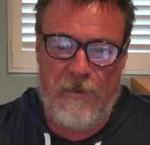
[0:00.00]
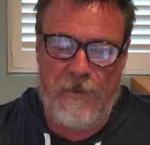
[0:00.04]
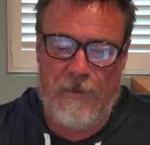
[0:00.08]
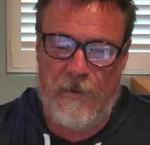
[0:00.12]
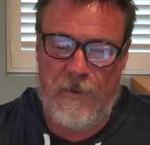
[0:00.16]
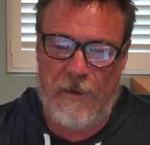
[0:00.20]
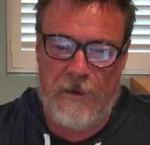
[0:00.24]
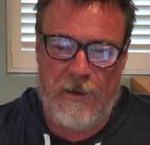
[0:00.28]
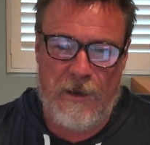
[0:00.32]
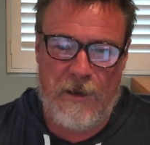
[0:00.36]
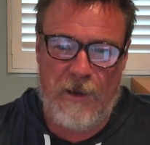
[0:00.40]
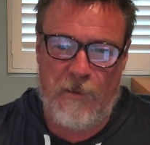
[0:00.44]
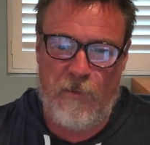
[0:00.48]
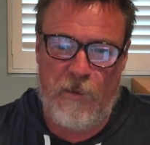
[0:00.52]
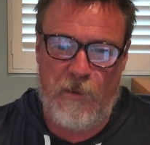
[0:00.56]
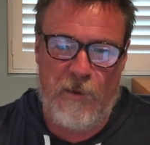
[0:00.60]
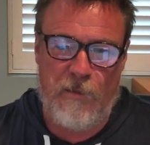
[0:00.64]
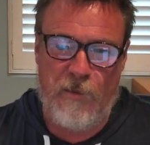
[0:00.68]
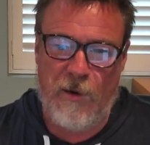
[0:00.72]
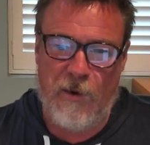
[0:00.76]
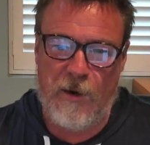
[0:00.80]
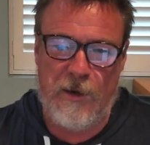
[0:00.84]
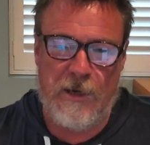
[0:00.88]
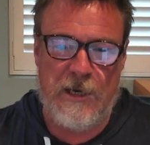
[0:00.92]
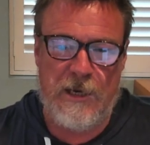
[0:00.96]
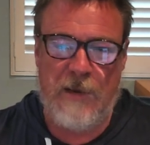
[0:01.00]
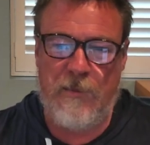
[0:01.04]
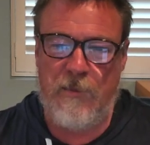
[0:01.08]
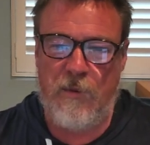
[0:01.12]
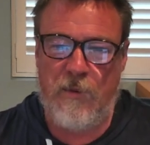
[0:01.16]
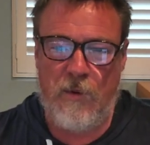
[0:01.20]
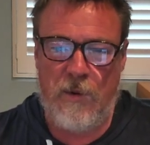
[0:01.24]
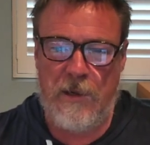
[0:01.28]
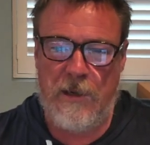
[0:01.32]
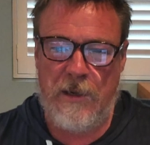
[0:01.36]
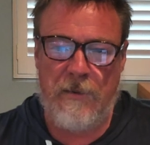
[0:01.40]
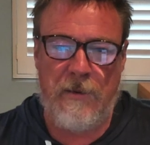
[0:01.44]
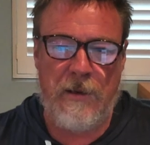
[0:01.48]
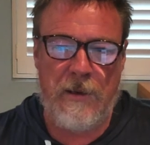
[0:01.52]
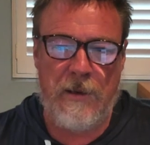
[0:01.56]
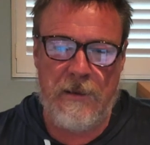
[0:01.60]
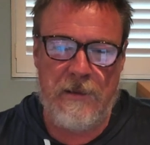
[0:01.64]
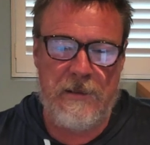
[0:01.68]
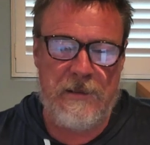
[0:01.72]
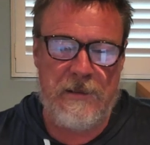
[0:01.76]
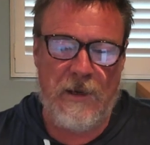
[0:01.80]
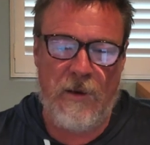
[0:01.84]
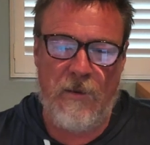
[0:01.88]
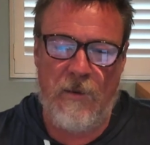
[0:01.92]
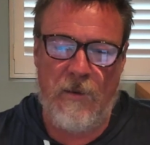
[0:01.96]
that we'd broken up or whatever.
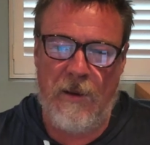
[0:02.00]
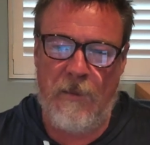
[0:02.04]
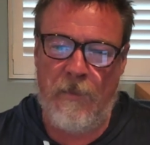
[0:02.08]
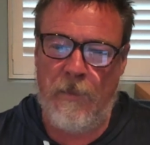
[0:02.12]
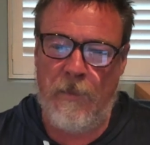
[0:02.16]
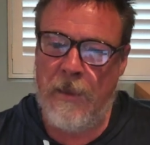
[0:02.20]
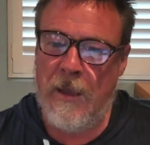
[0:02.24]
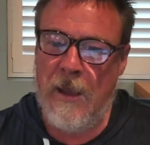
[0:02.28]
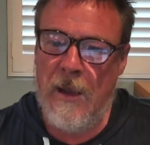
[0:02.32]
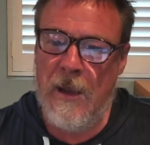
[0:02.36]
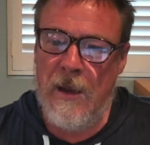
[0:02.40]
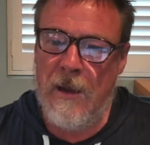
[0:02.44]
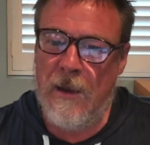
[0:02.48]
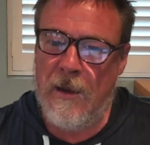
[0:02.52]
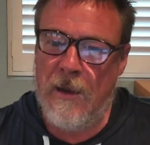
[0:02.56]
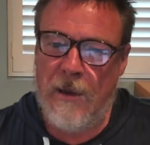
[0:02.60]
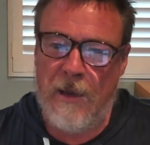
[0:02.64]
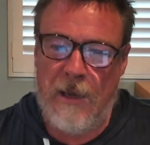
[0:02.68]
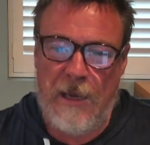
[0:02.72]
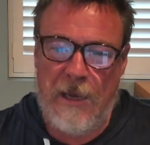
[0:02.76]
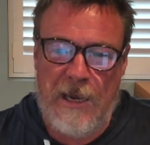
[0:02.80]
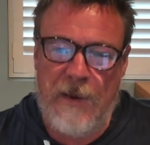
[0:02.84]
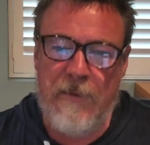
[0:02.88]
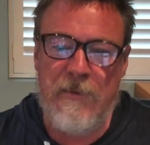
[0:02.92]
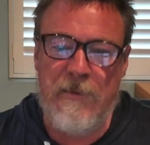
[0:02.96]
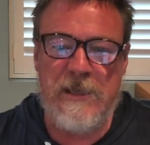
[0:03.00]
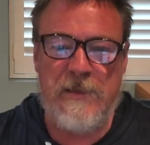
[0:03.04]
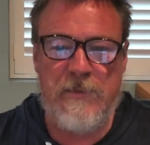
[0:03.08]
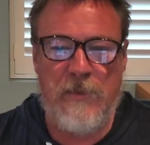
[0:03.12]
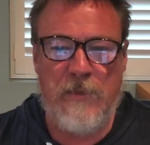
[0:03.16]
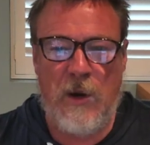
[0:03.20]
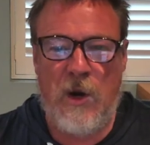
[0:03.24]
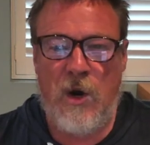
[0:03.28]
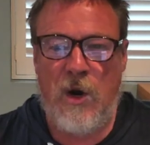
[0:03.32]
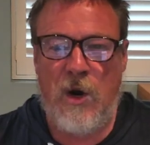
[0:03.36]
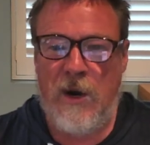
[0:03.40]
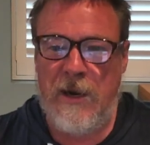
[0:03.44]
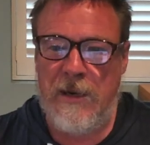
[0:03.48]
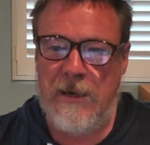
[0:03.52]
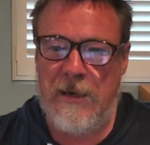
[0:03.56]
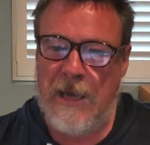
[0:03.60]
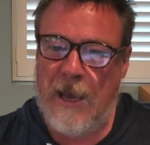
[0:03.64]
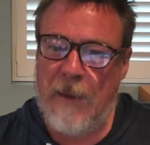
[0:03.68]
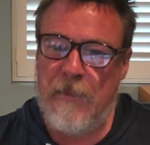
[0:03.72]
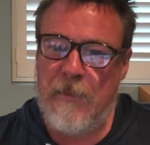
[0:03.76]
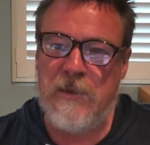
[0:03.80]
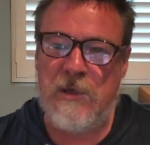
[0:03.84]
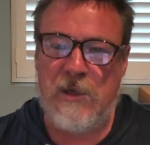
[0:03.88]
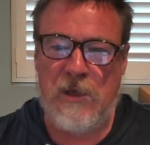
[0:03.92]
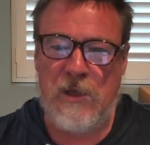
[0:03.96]
So he was behind
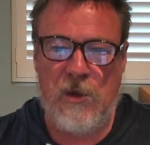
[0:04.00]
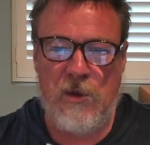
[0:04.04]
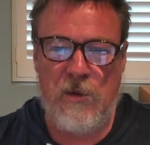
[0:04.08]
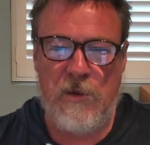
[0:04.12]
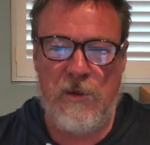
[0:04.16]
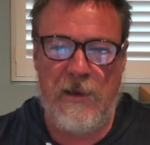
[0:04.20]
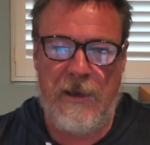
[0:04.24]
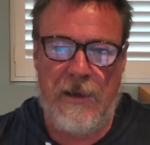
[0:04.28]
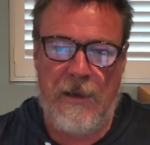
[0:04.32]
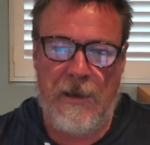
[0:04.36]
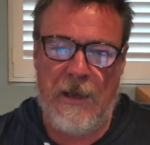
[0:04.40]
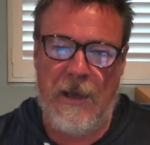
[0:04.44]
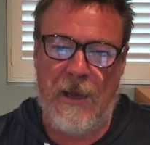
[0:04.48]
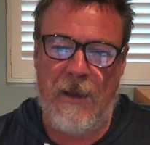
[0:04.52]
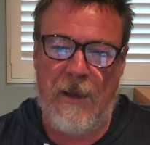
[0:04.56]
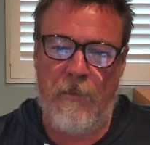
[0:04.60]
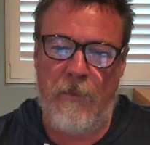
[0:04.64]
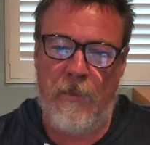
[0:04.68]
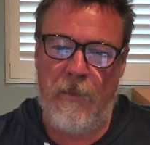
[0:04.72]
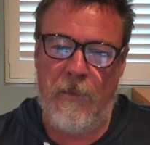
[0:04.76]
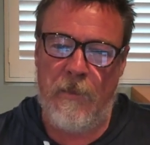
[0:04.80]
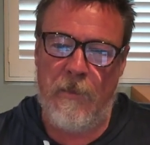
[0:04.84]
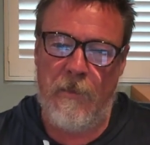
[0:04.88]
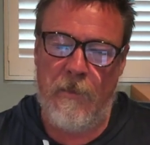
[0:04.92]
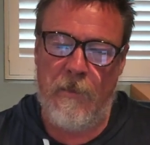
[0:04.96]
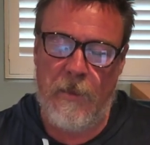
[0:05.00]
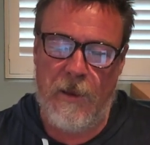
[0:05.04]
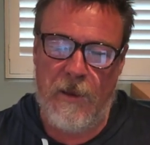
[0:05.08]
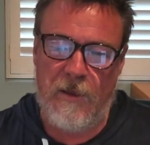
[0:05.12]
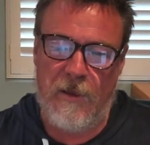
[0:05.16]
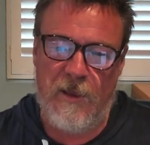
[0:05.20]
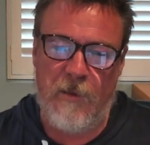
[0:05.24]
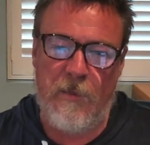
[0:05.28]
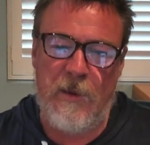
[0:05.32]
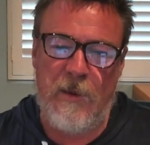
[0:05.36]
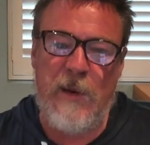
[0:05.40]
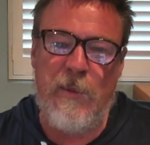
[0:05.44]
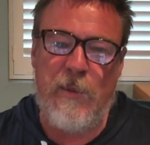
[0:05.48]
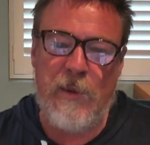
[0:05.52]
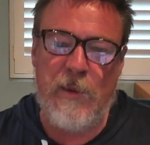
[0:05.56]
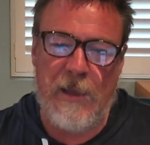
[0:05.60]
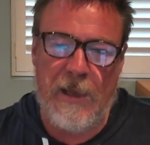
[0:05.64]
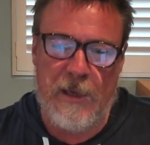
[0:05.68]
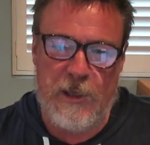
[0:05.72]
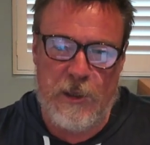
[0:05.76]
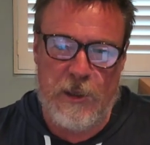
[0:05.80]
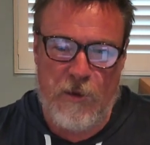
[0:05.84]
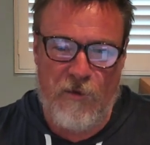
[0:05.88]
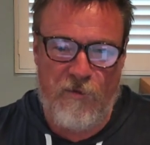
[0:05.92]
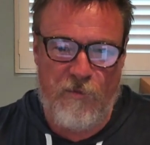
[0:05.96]
absolutely the
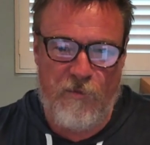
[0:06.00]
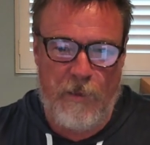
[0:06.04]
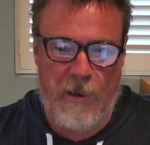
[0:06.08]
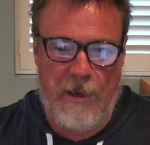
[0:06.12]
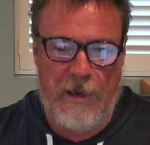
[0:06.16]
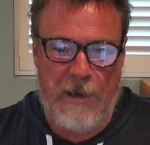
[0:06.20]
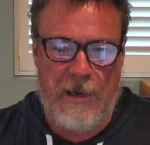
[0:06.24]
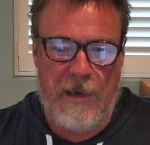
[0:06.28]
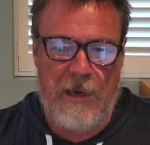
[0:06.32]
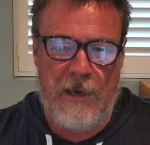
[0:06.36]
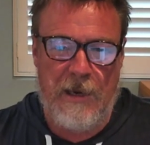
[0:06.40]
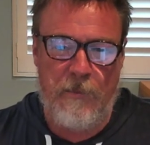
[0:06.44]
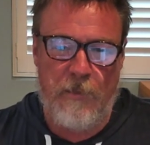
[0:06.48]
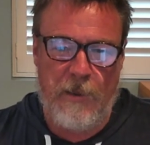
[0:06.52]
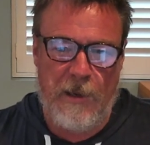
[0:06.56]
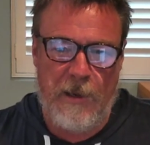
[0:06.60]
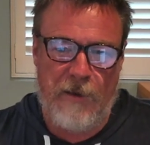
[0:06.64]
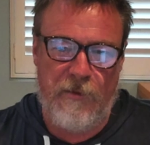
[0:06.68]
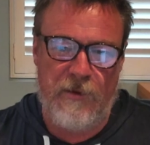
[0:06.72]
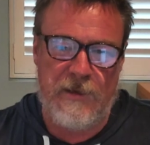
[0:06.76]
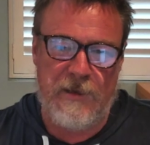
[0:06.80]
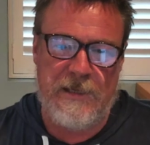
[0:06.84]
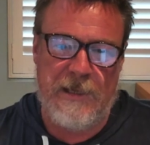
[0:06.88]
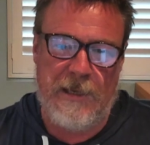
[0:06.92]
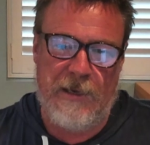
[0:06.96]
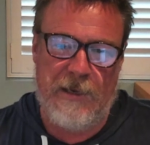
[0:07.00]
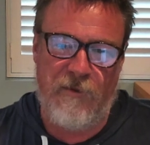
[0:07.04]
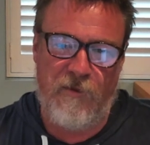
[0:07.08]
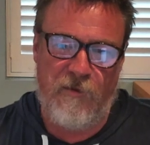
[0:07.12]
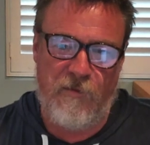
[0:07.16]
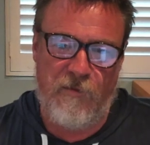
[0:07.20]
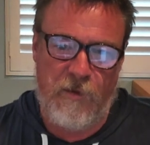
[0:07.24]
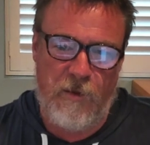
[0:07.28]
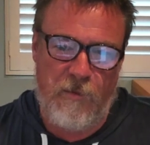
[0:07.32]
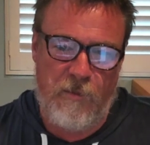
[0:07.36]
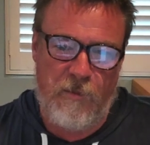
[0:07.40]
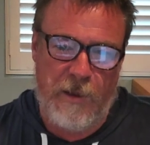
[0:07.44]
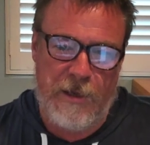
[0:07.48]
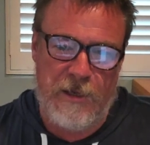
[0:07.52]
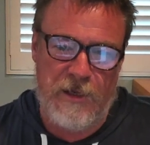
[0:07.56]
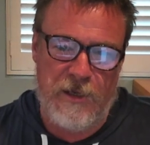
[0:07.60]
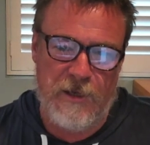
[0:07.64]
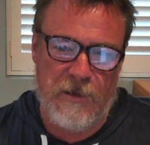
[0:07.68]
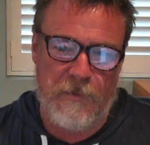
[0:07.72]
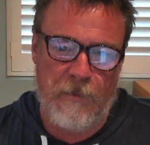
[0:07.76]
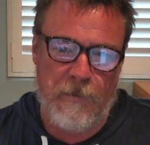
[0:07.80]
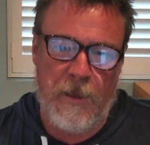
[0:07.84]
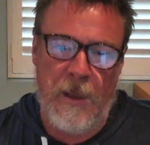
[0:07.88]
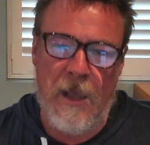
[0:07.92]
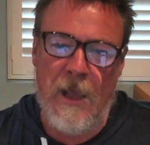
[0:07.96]
manipulation of me in being received a
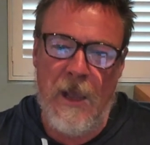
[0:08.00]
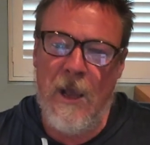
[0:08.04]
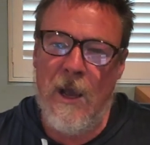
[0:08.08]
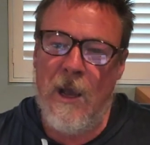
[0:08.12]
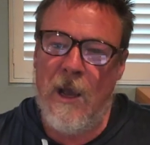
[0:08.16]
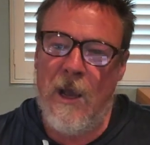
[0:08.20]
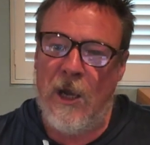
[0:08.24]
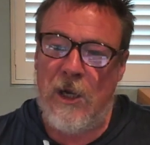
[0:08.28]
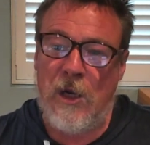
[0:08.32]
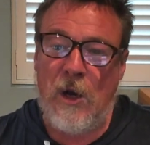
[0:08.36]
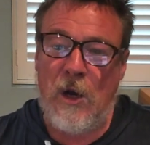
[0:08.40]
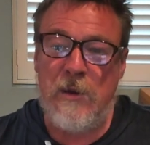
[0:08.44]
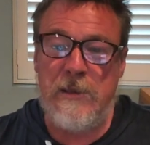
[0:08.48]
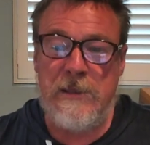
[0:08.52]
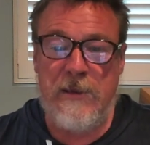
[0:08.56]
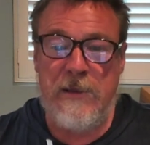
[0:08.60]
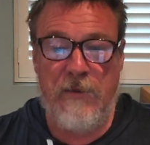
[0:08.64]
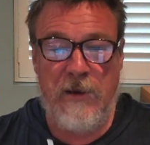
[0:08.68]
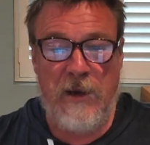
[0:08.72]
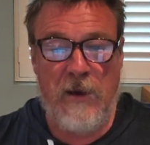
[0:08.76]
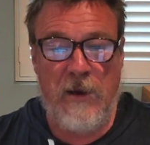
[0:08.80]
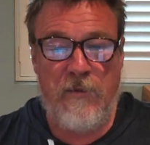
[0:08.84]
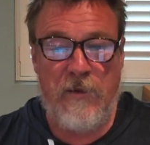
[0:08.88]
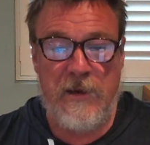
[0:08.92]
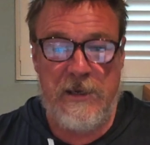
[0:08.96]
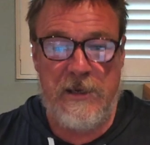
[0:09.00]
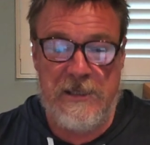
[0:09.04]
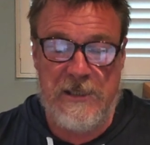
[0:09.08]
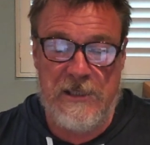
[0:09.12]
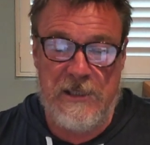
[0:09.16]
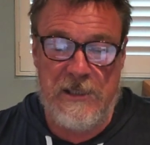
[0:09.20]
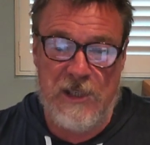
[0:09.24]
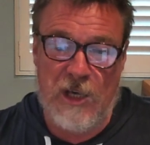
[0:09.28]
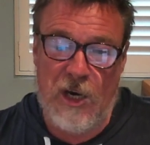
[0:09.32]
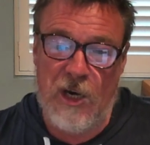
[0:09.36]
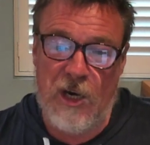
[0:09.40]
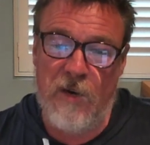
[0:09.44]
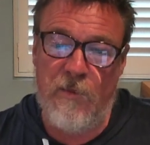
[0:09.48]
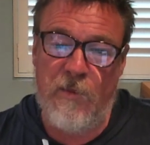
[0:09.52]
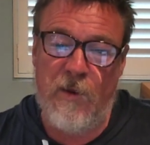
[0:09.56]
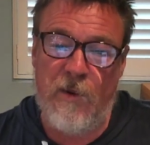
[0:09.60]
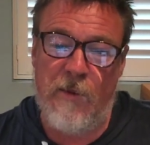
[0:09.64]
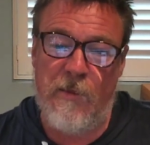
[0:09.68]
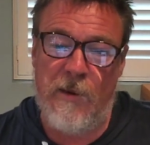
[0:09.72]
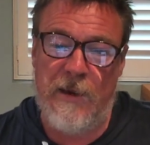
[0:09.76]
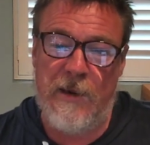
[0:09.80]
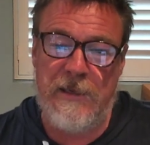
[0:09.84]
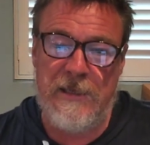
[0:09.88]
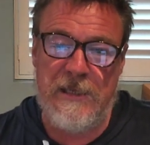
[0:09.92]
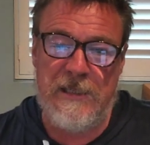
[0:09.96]
pension. And I was living off a total
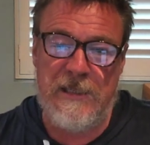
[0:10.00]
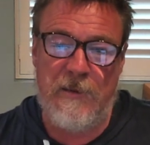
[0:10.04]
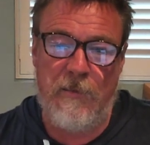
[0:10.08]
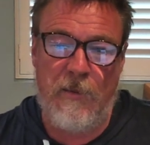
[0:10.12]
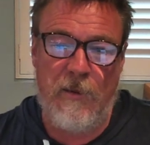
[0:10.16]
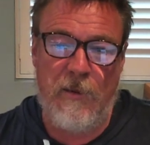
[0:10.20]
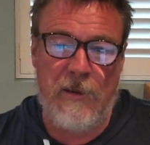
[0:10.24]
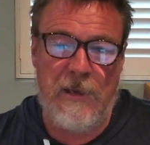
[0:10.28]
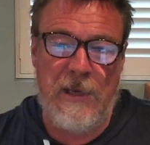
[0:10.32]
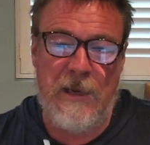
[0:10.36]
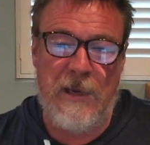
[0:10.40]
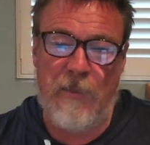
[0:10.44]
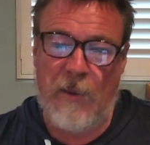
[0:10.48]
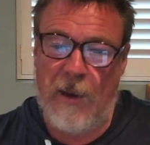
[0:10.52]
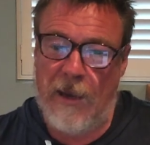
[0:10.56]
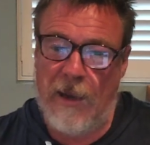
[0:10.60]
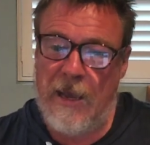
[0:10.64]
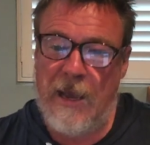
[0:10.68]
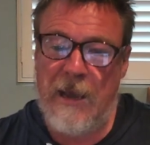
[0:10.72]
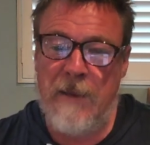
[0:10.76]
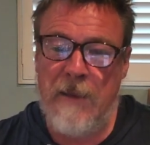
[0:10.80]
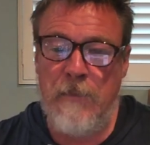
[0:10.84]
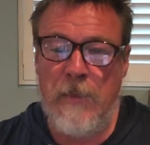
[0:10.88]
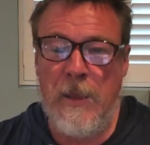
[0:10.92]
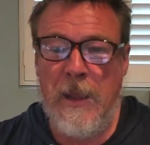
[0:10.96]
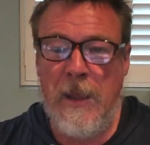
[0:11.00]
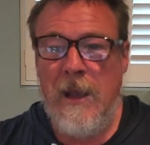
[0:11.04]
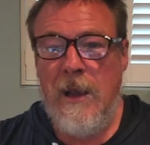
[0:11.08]
permanent disability payout